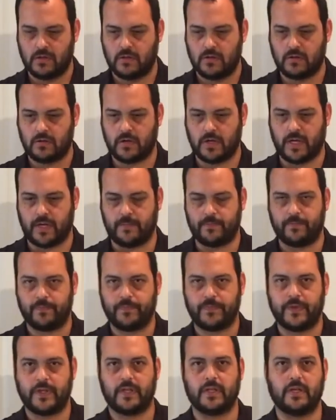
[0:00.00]
All right,
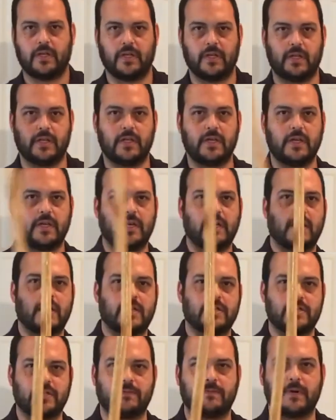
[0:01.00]
and then
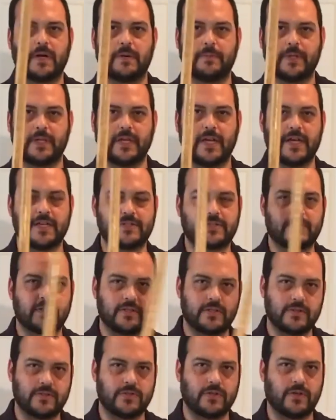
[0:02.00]
as you probably guessed,
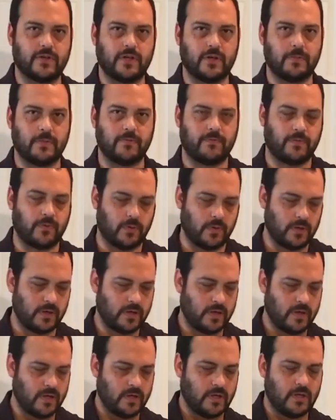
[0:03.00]
zone number four
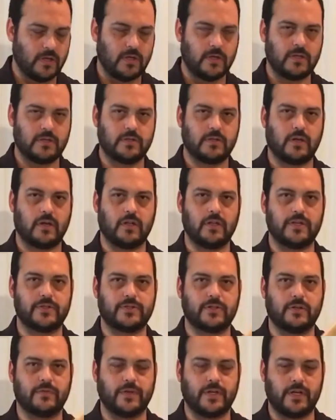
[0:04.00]
is all this
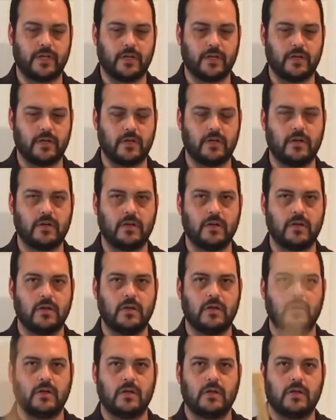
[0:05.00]
over here,
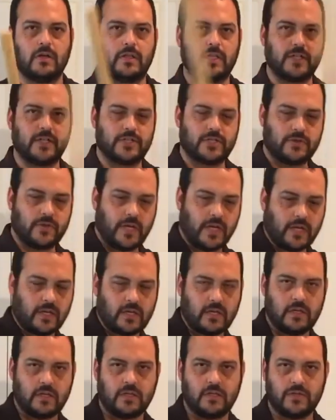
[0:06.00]
and that strike
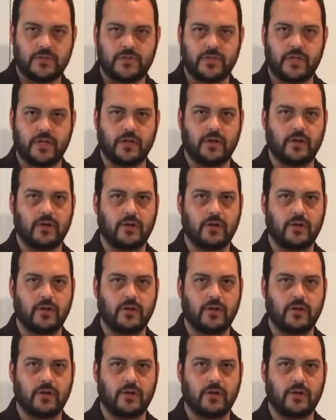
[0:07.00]
is here.